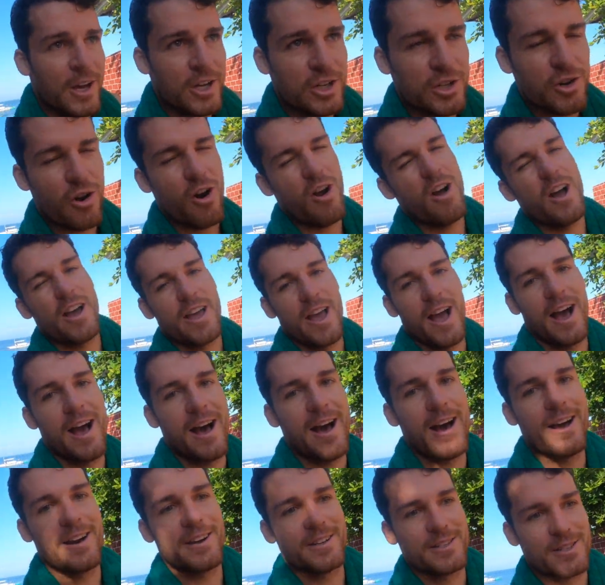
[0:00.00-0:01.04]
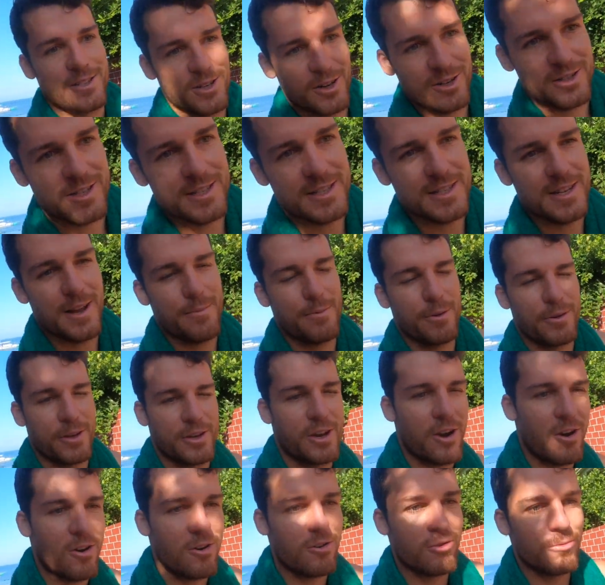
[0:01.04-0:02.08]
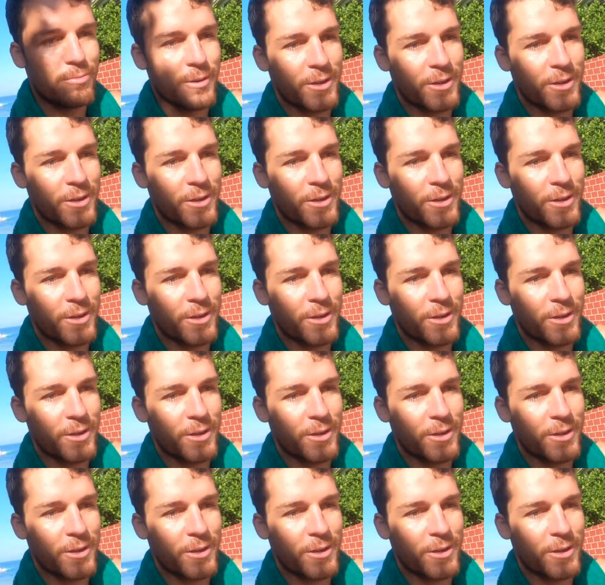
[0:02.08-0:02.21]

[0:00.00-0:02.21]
Try your hardest not to step on the coral,